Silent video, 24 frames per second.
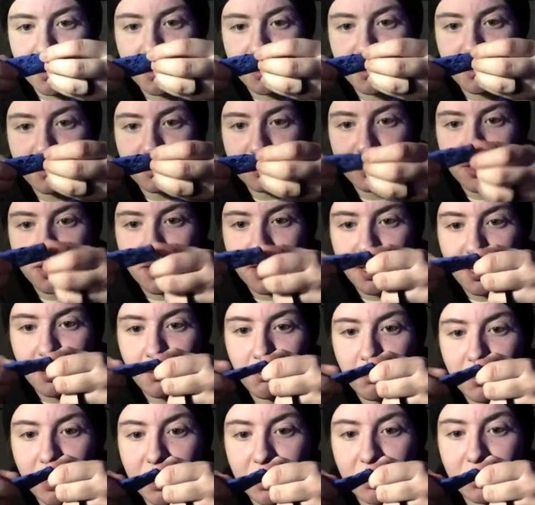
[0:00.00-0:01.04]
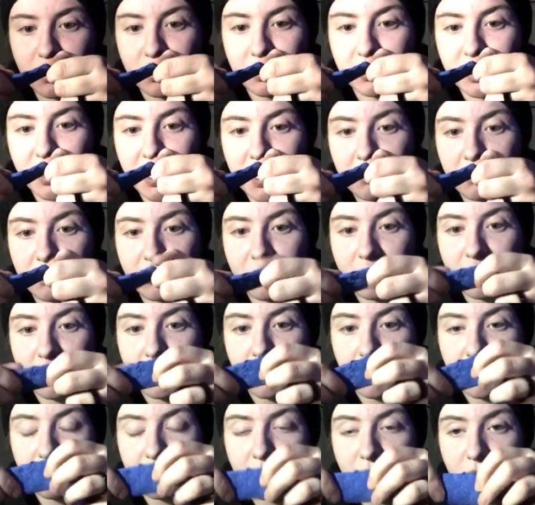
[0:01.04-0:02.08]
of medical tape
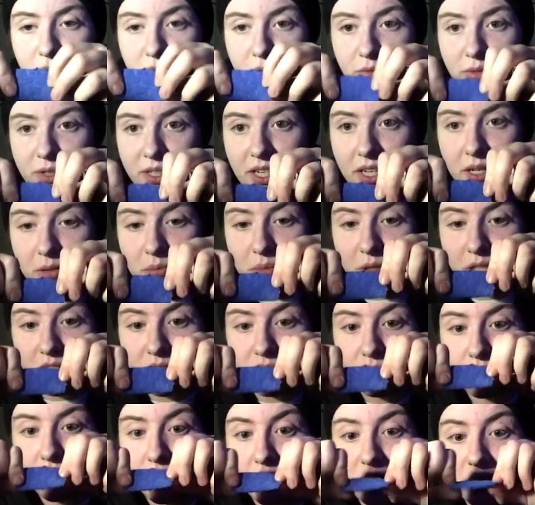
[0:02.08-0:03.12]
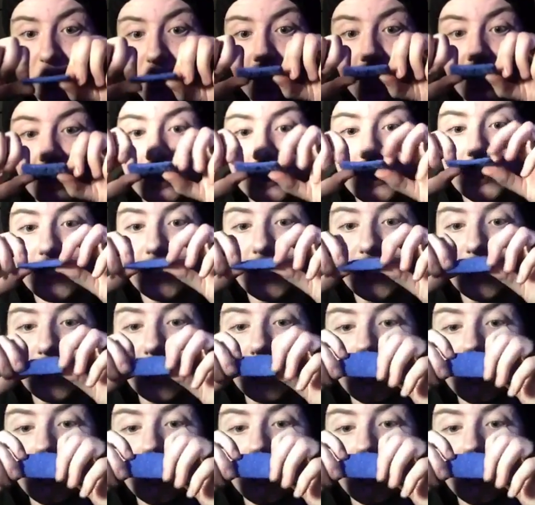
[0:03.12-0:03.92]
from when we got blood drawn last.